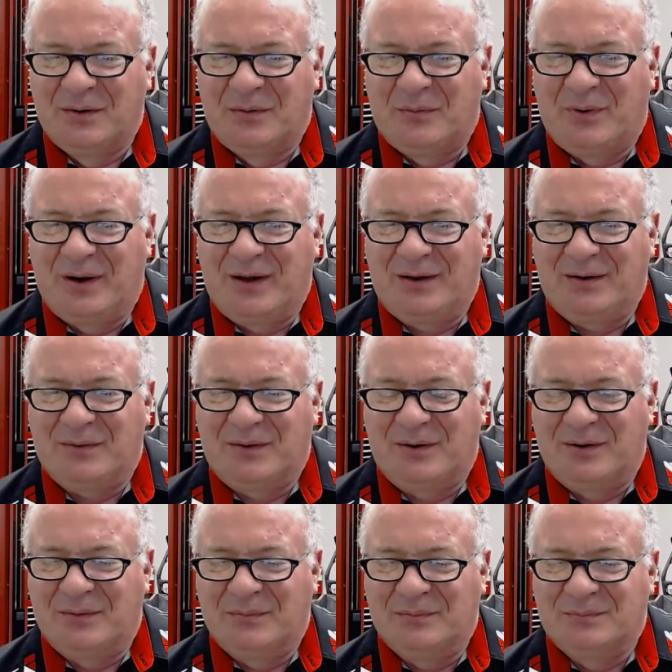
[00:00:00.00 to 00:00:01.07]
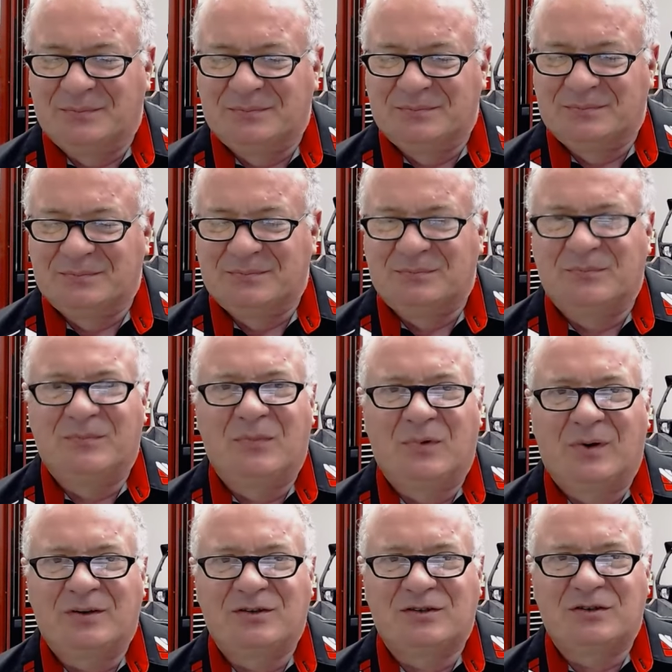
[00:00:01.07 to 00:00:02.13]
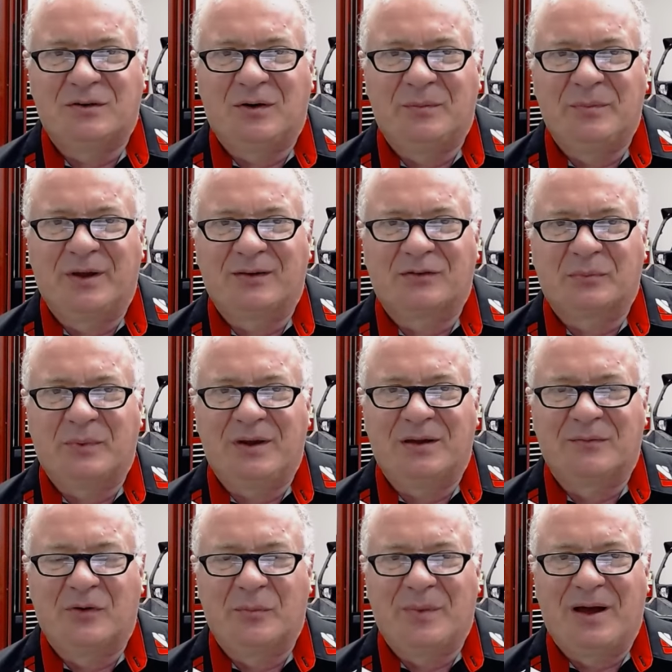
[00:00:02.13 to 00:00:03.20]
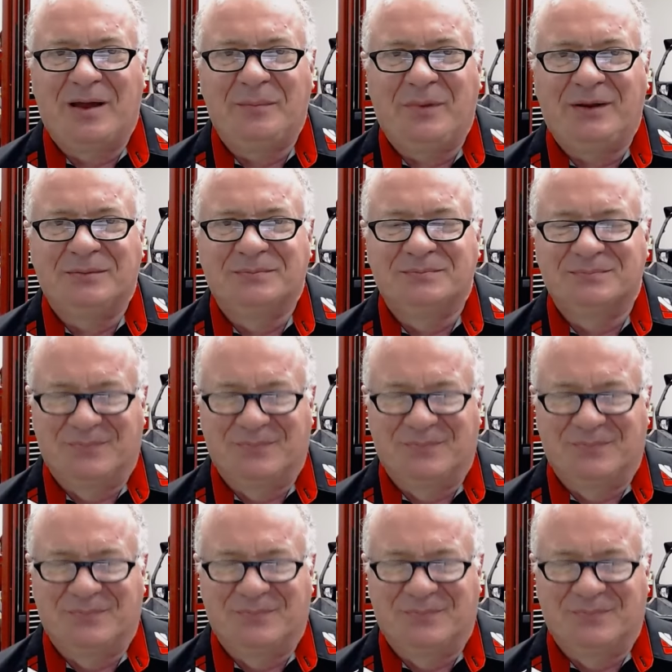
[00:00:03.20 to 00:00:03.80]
Wyatt, why don't you show up next week and remind me?